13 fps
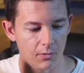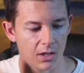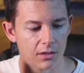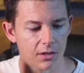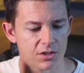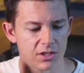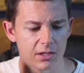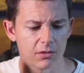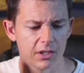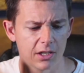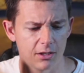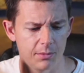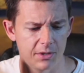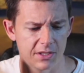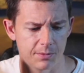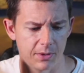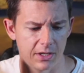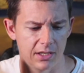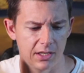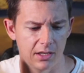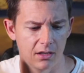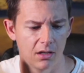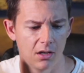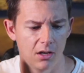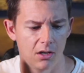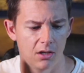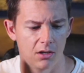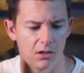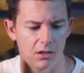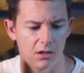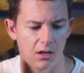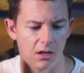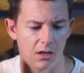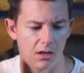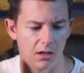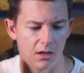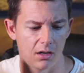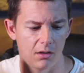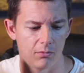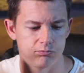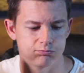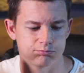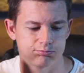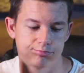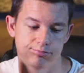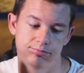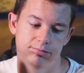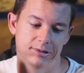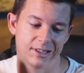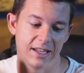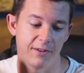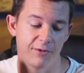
they're generally going to be spending say